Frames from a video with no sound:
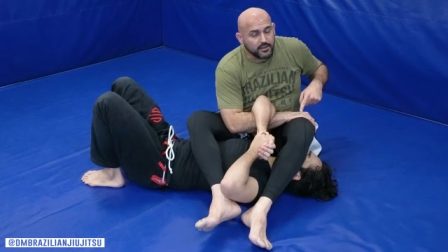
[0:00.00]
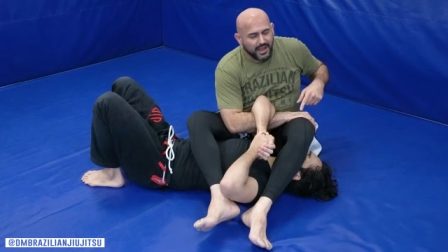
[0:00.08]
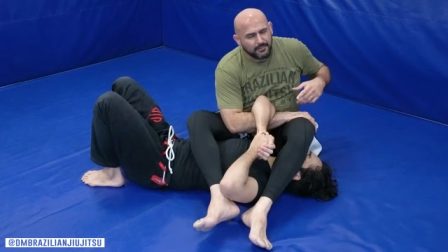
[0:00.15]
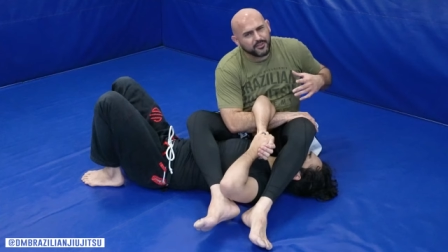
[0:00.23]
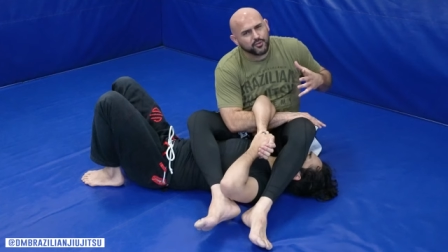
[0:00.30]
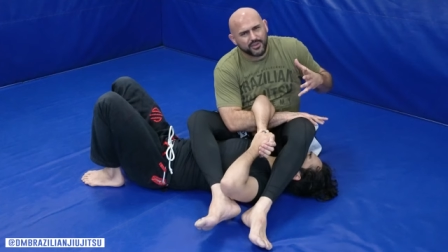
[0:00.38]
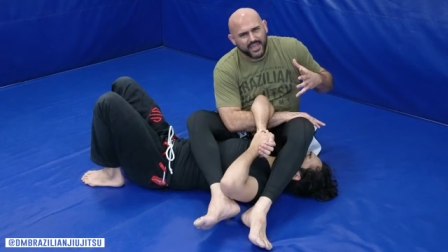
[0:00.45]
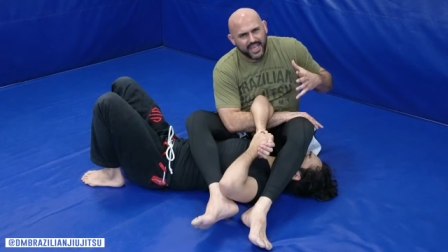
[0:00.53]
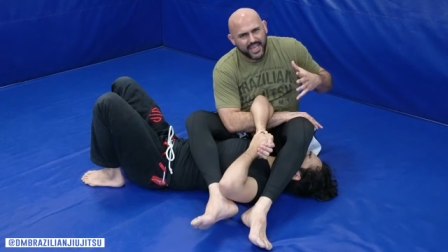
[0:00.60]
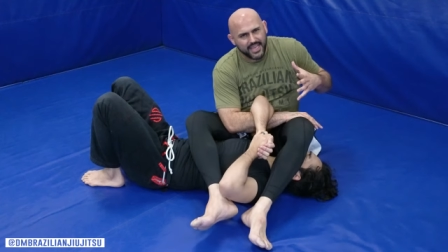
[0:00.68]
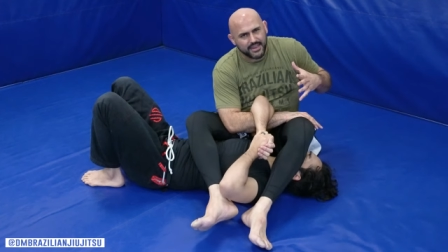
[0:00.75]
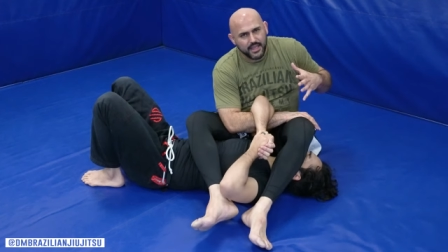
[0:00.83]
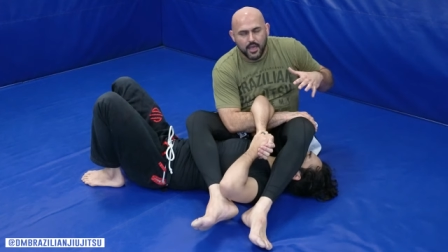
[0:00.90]
I mean, you
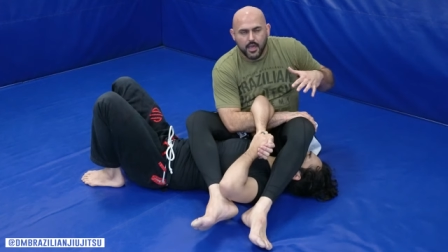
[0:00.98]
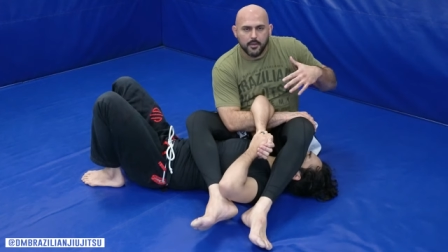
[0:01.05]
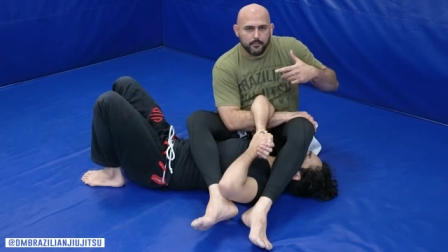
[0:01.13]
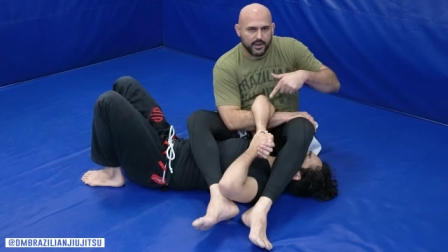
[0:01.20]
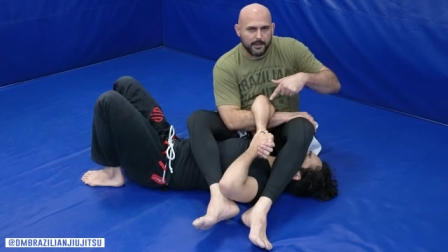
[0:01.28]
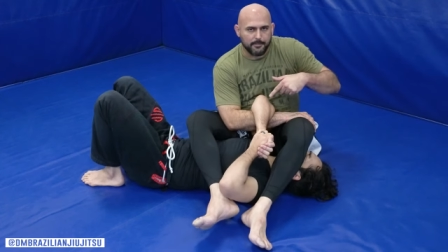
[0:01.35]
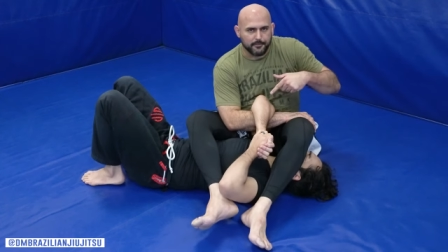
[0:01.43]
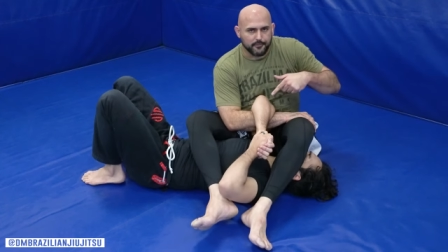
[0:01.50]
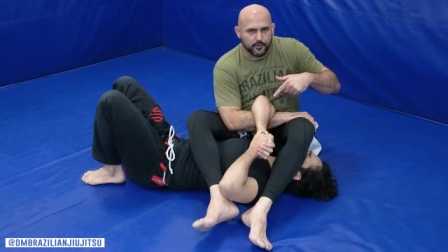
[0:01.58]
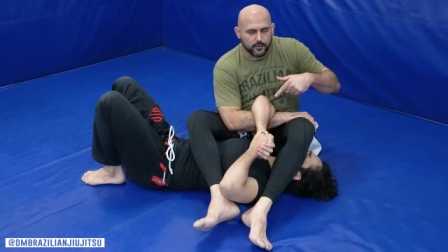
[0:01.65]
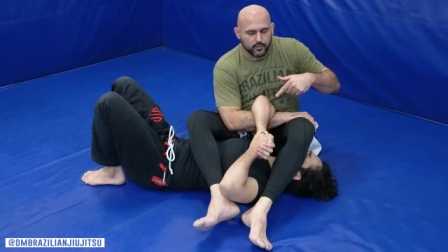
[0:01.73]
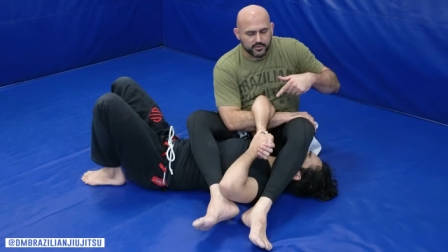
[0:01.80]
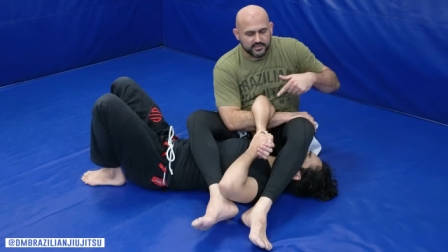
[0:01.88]
can, but I
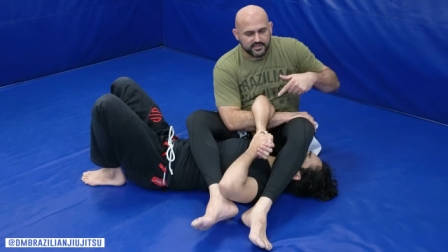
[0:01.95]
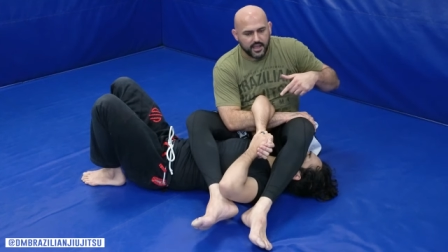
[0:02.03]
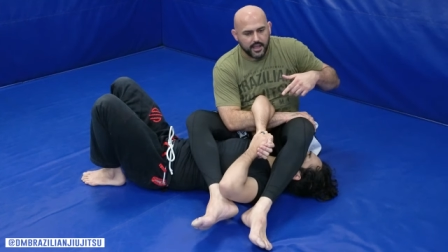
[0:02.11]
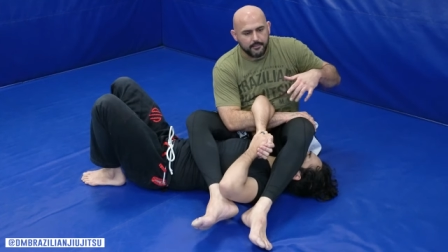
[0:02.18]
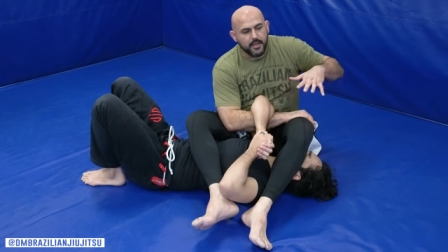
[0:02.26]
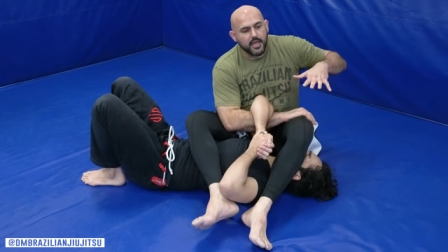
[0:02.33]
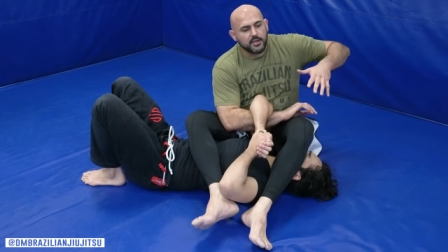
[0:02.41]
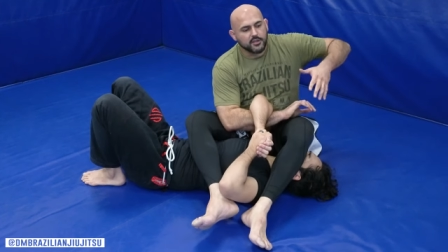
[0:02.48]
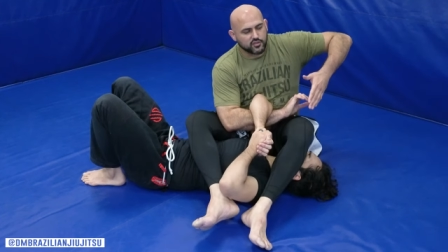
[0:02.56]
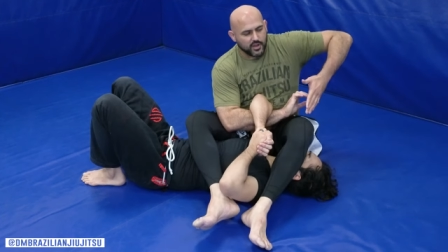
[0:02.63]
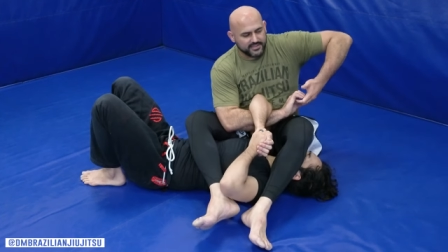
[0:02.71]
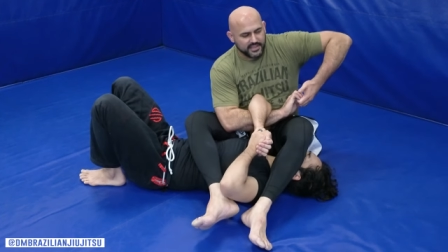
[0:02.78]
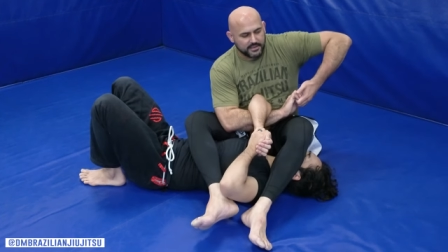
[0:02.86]
prefer it with the top.
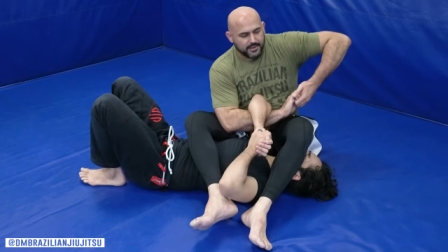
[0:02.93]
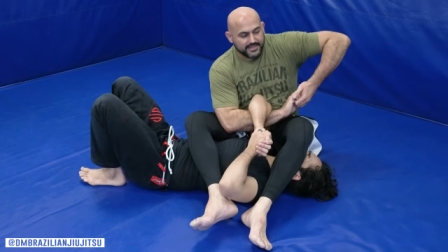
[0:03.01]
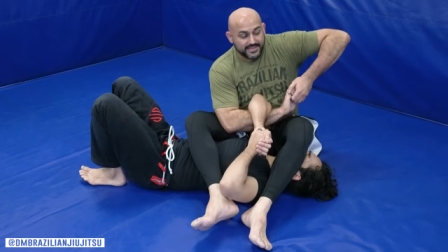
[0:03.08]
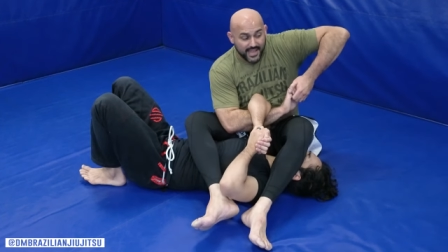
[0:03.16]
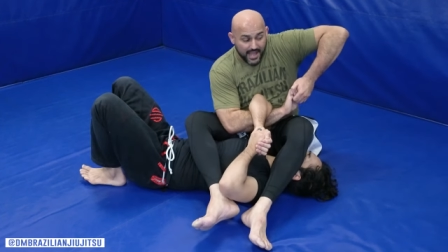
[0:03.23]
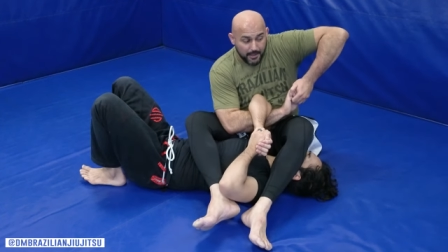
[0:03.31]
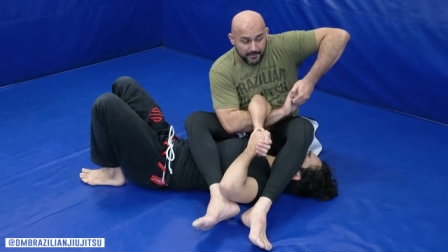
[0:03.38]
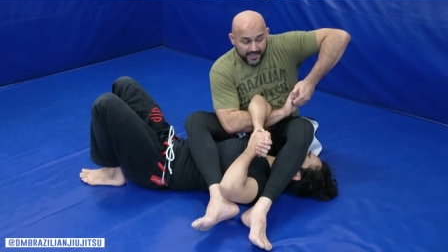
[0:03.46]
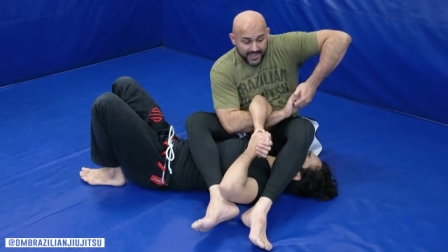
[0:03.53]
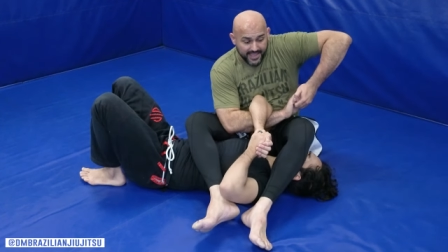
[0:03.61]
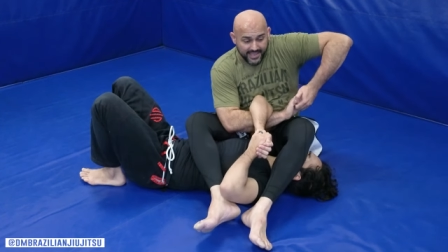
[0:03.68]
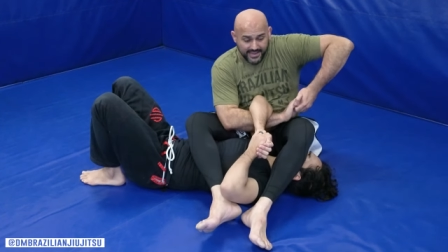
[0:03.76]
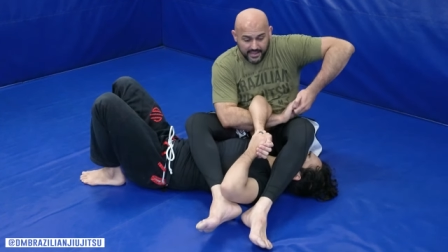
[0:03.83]
So I take my top
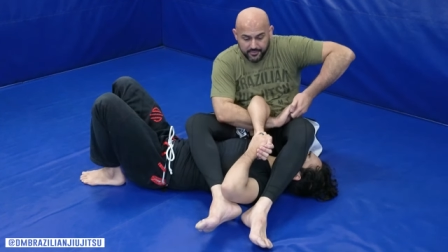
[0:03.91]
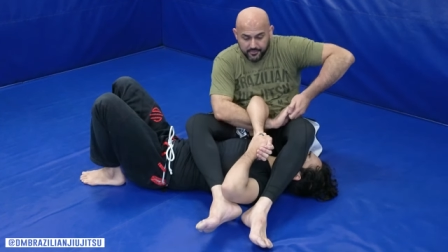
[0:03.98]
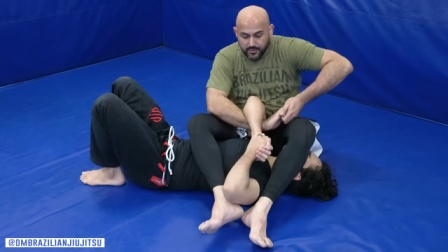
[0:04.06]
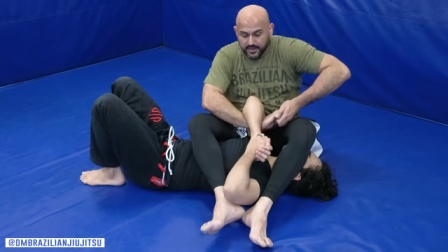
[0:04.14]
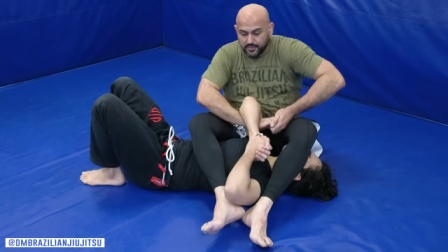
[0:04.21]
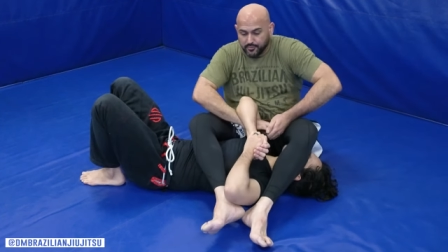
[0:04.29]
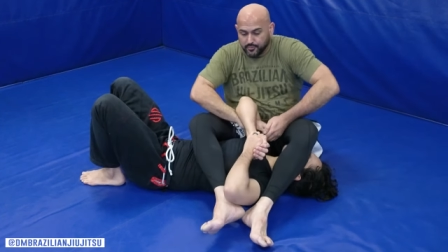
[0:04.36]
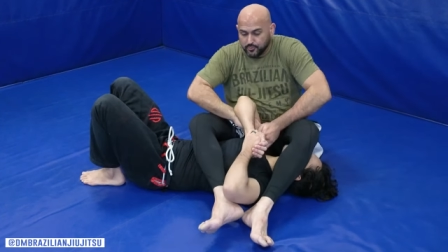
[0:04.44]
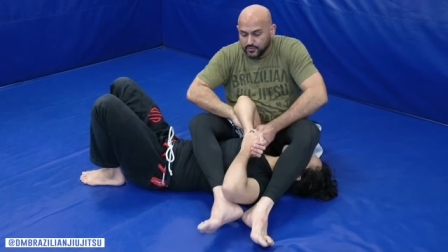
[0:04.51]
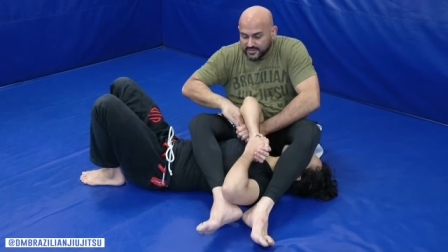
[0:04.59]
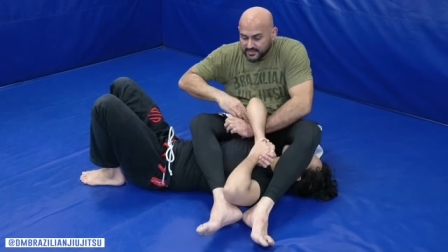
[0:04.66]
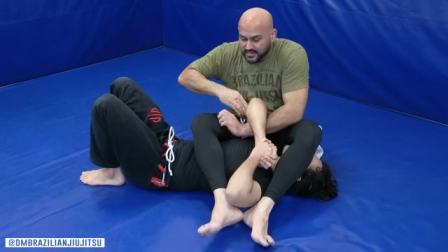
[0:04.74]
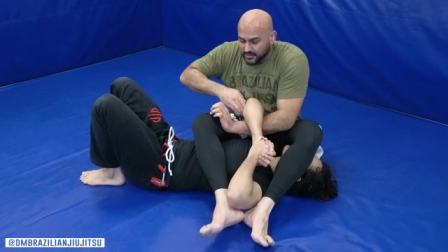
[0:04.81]
hand, I thread it through
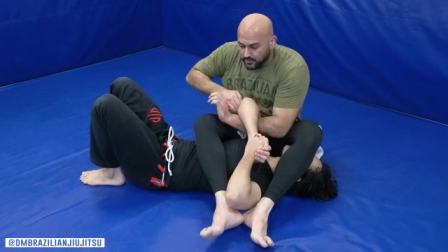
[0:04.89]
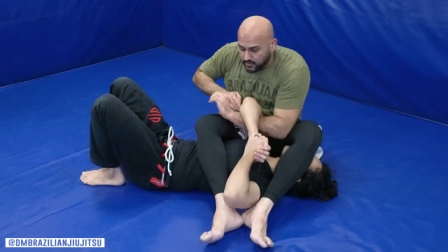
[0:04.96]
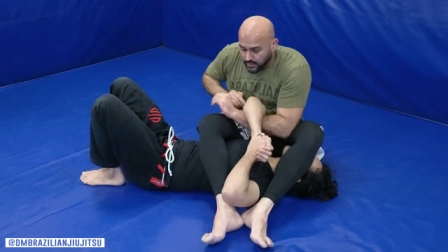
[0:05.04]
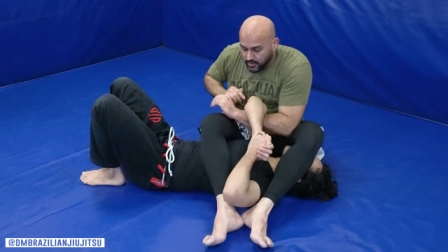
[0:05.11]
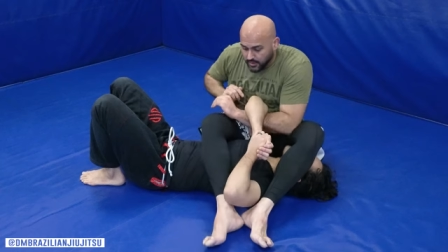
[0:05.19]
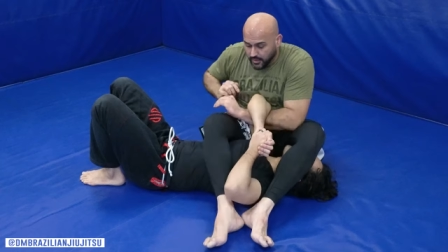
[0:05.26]
this needle,